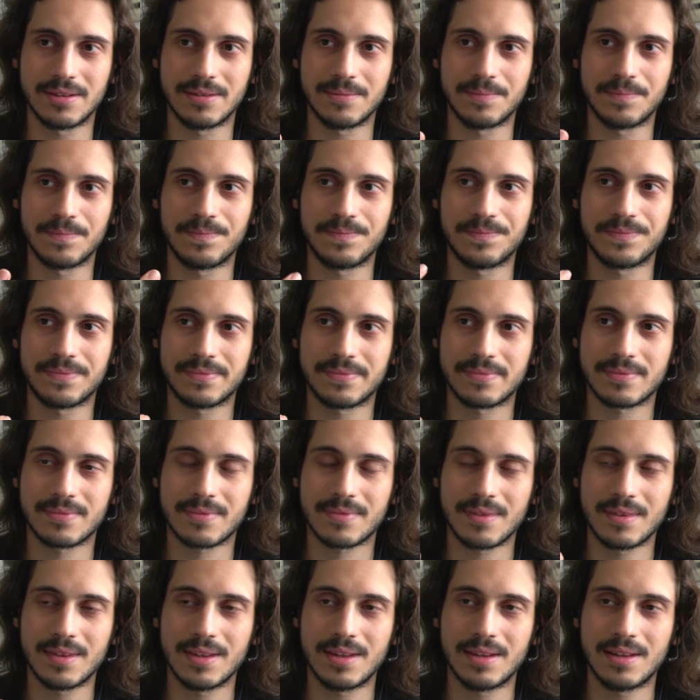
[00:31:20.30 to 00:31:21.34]

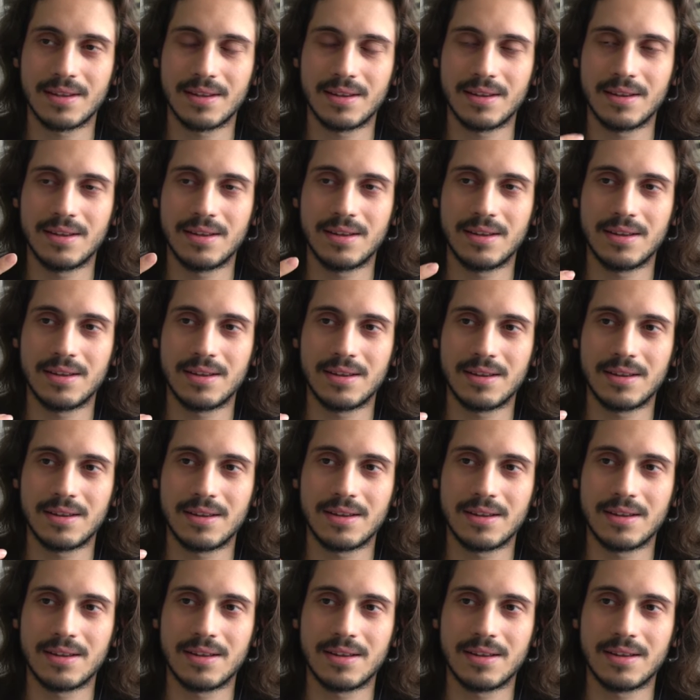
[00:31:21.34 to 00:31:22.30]
(silence)